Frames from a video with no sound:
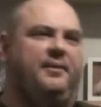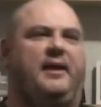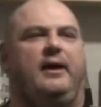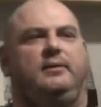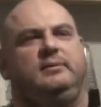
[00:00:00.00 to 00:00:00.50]

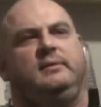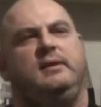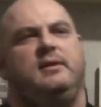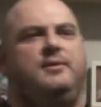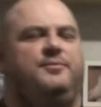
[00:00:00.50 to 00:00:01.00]
that
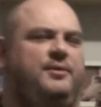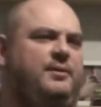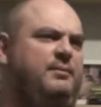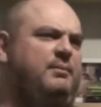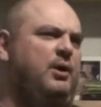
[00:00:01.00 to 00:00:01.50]

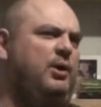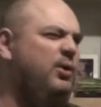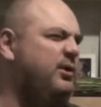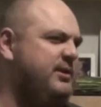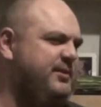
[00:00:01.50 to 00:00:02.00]
for a
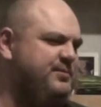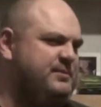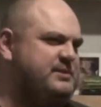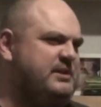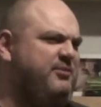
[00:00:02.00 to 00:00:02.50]
lot of
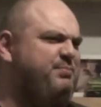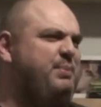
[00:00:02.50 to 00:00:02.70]
different stuff.